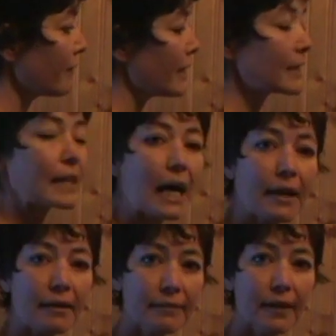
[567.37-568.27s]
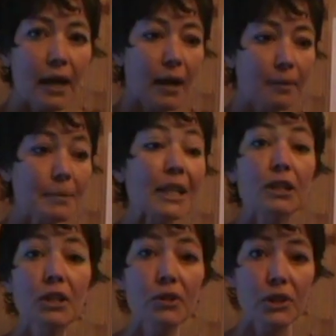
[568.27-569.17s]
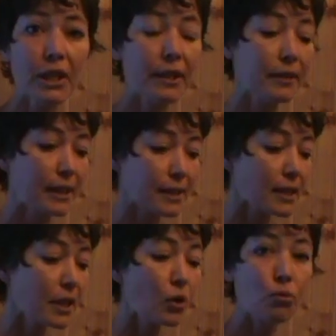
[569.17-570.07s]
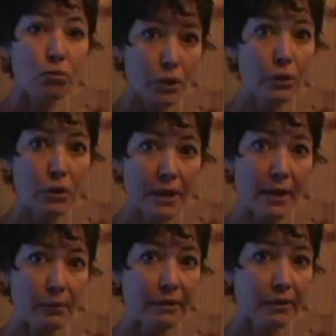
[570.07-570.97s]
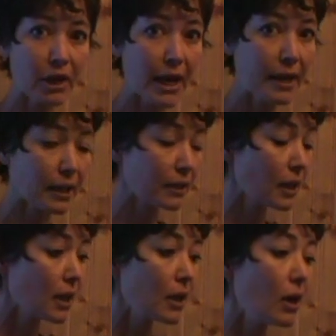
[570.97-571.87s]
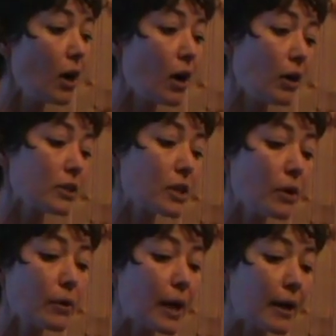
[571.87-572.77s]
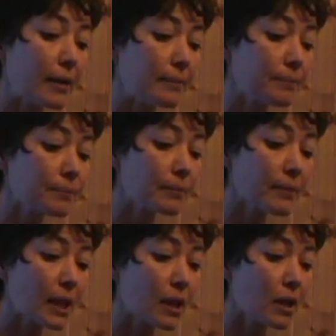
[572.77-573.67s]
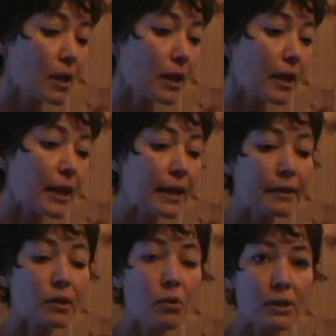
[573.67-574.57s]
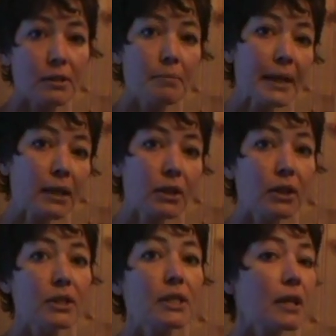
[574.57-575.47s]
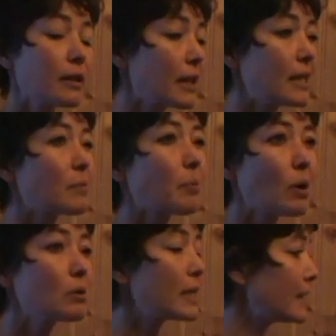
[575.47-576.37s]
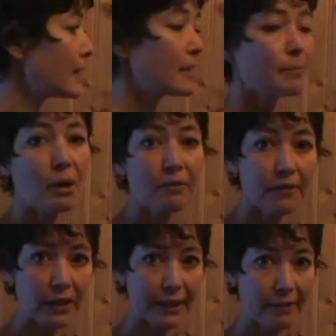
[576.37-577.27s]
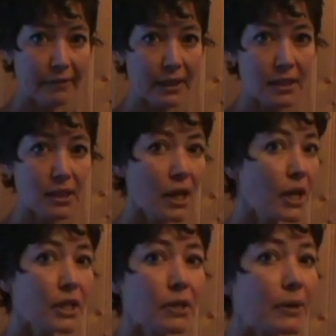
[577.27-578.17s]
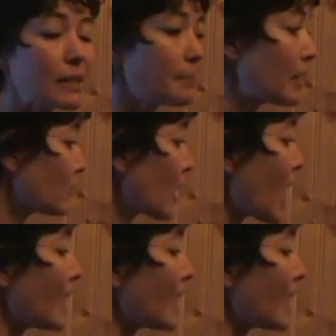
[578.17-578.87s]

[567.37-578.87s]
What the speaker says: this kind of illusion, this ruse that we've created. Also, in the Course in Miracles, this process is about forgiveness. So it's about